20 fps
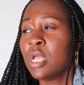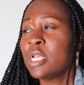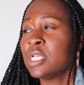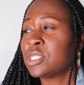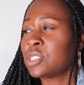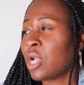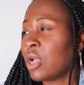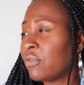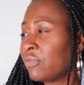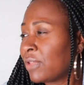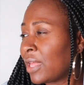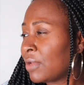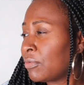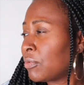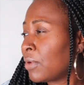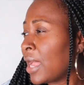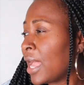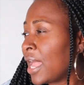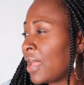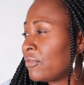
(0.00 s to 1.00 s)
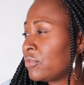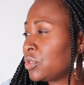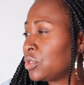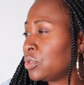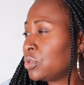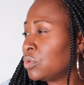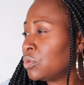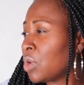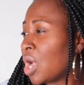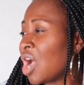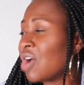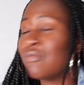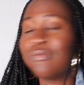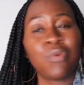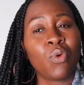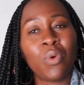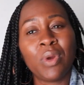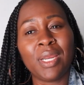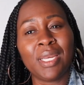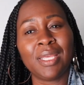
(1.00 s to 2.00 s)
Soft life will have you
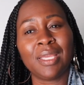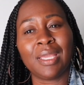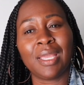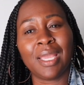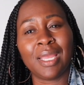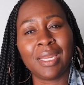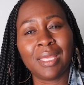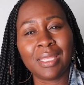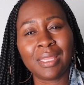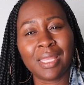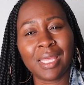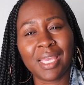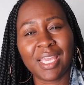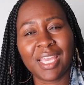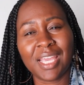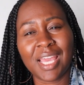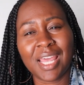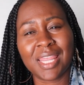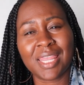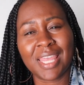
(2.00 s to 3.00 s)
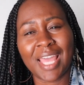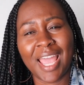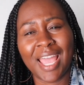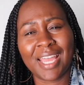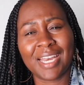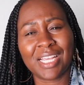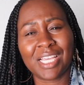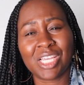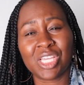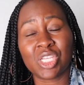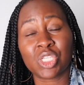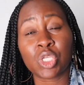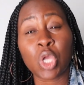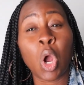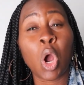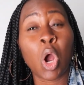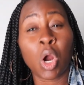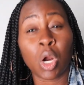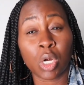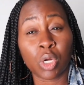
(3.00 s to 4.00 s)
avoiding anything that is
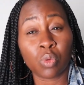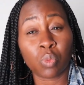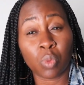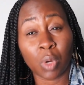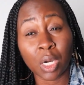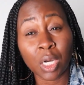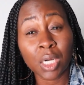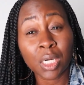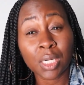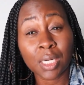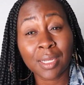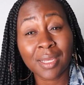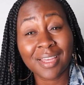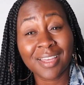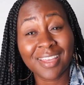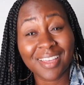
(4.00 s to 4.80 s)
hard work.